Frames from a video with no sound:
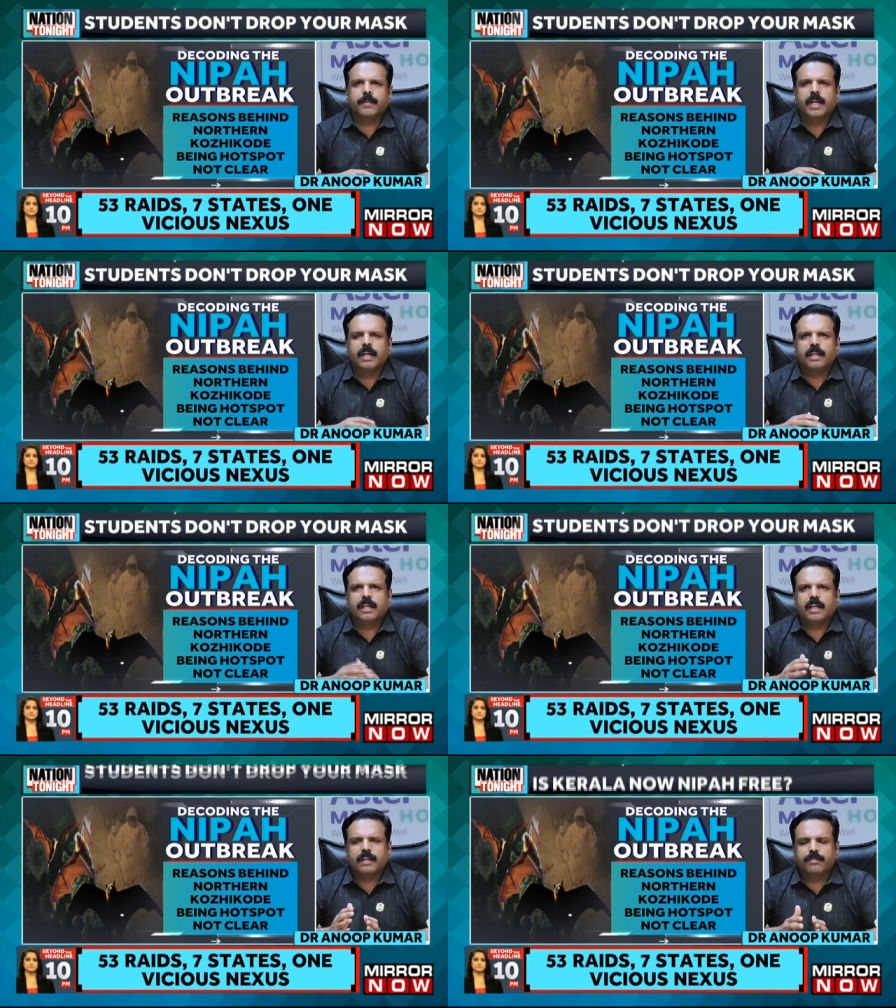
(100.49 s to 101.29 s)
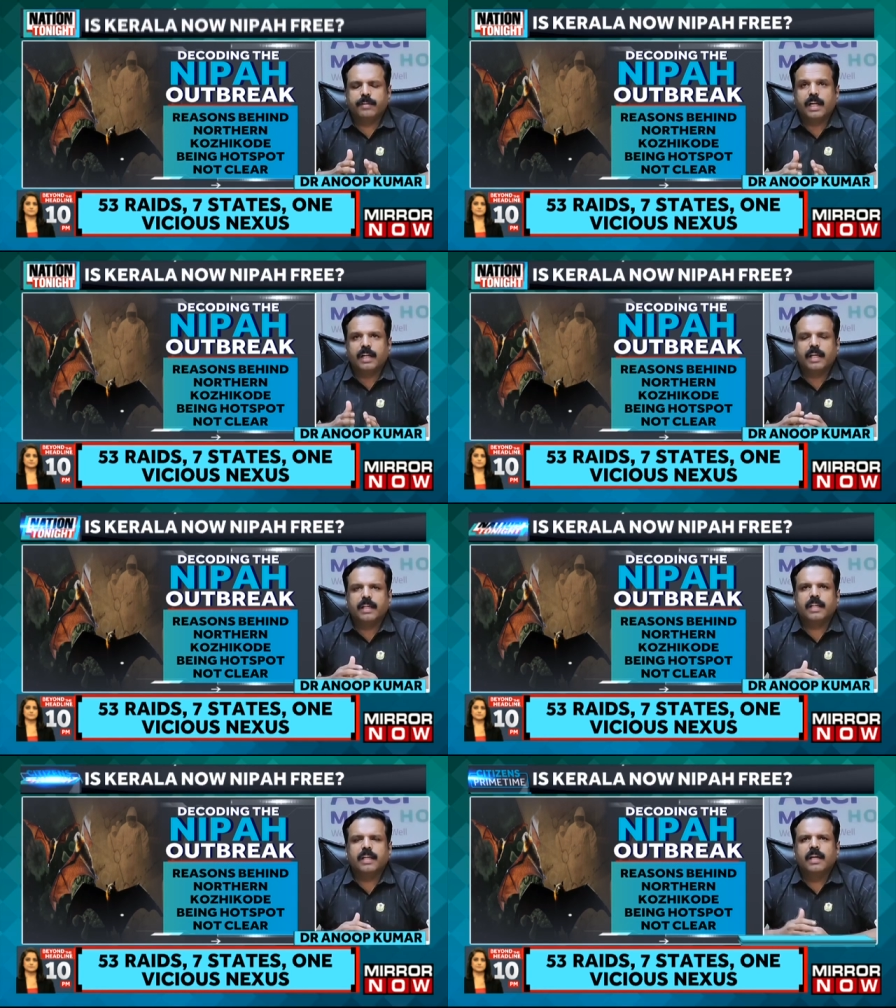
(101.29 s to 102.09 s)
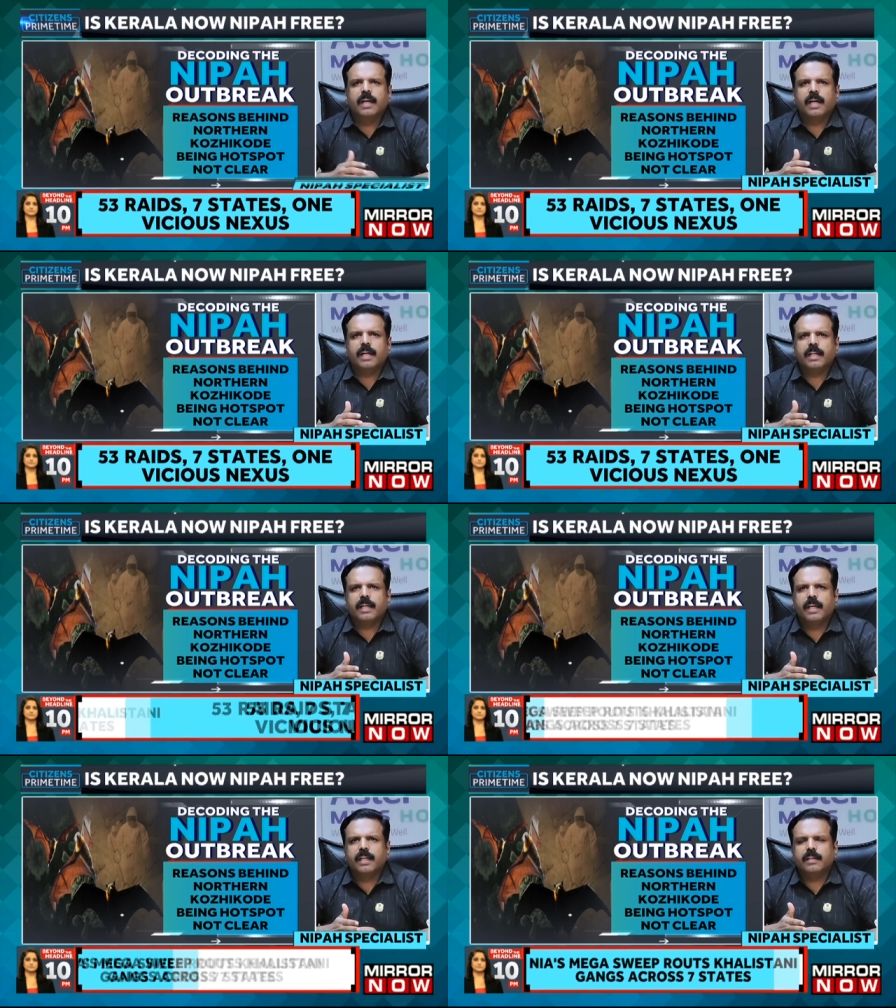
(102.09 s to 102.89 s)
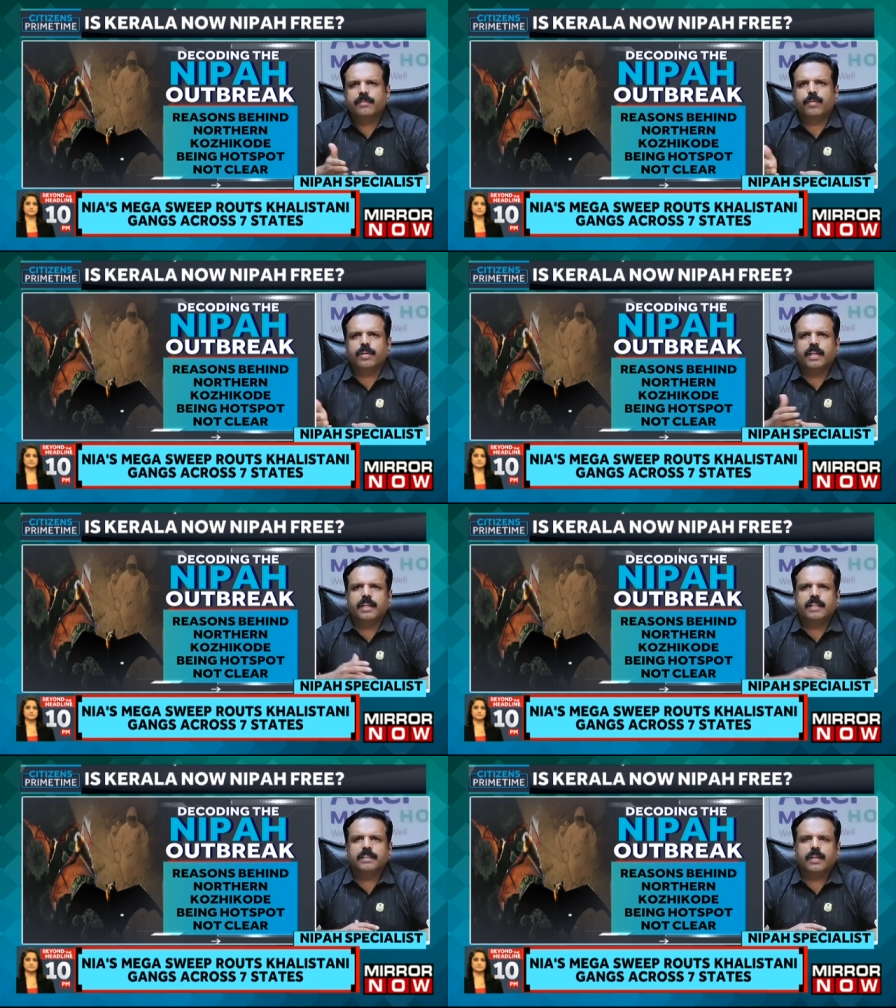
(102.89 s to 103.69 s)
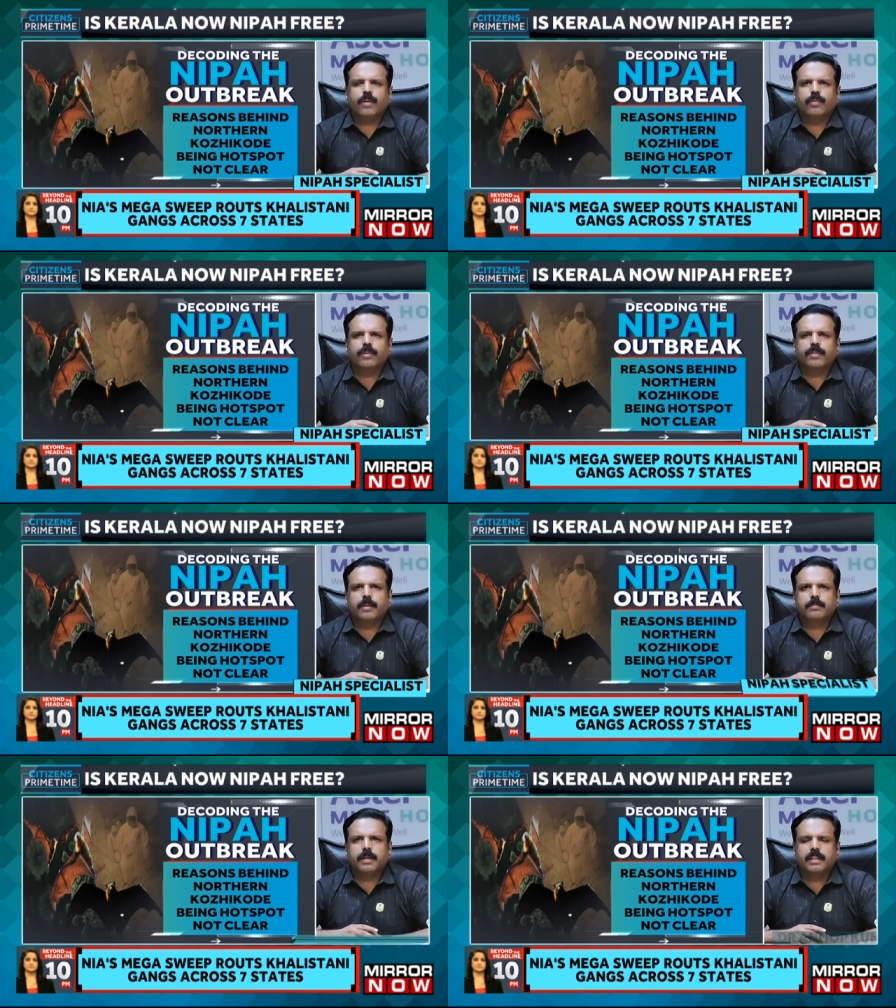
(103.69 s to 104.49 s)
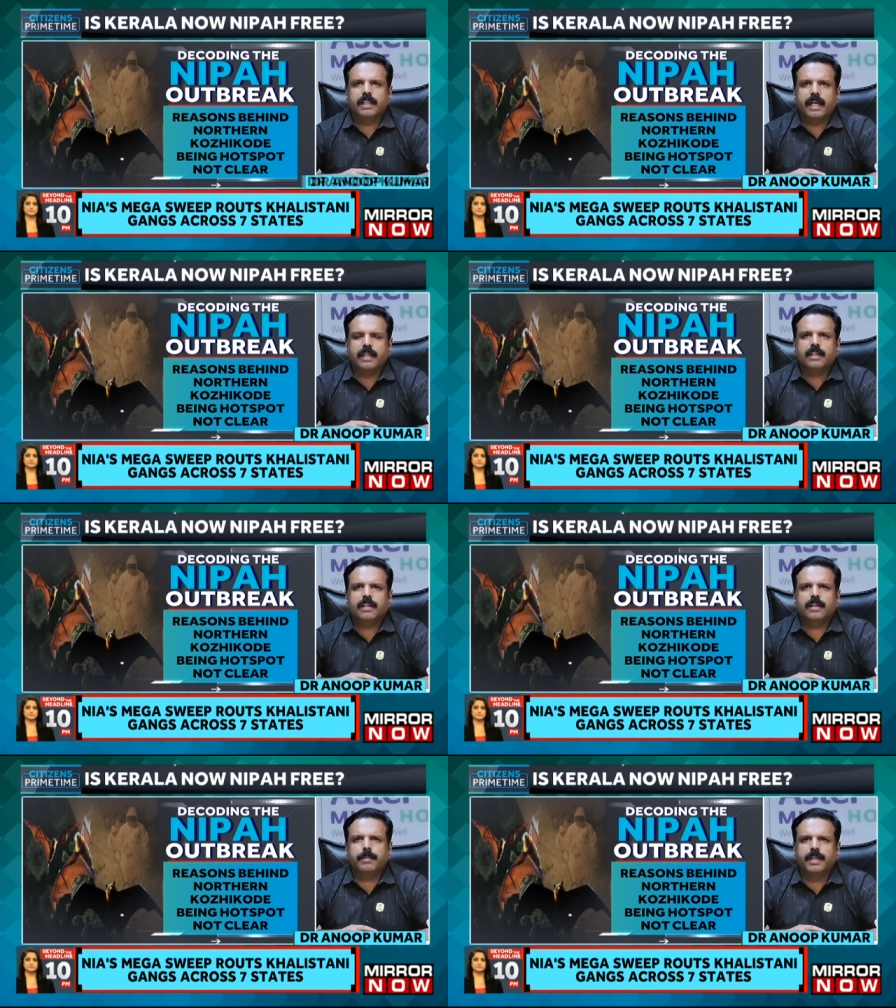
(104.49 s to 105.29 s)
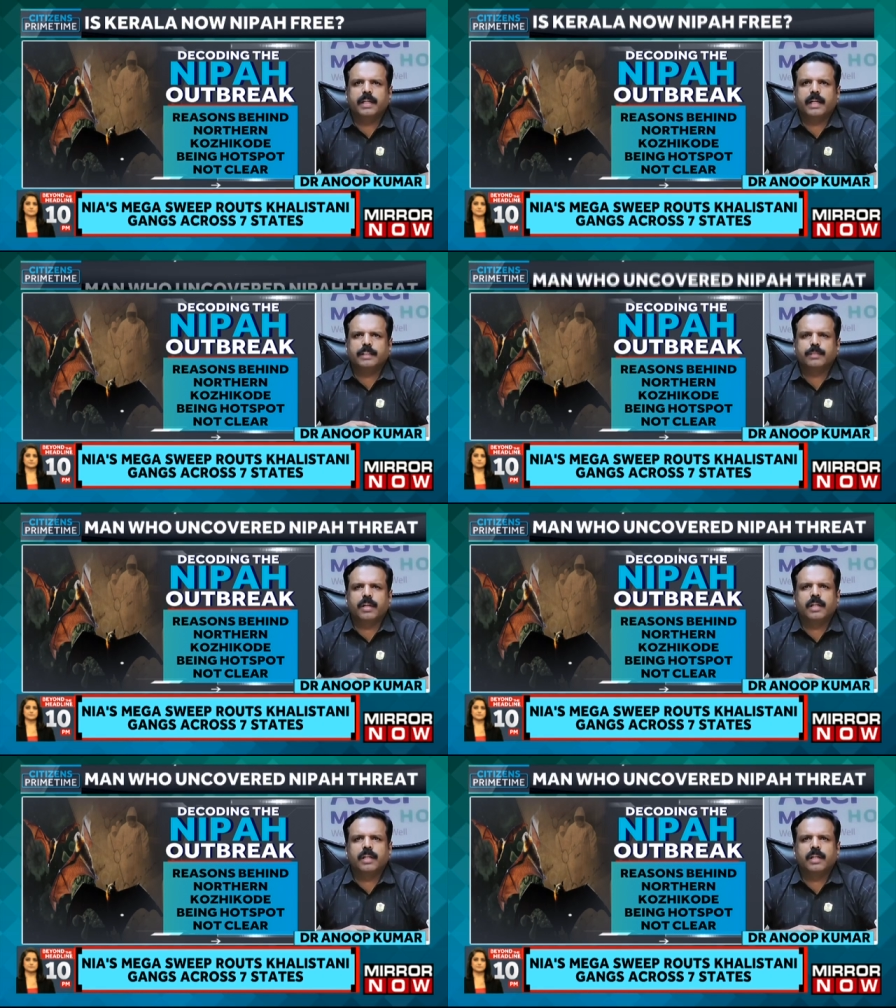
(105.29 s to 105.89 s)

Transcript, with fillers: Uh, uh, very unlikely. And again, uh, 14 days are over from uh, that uh, period as well.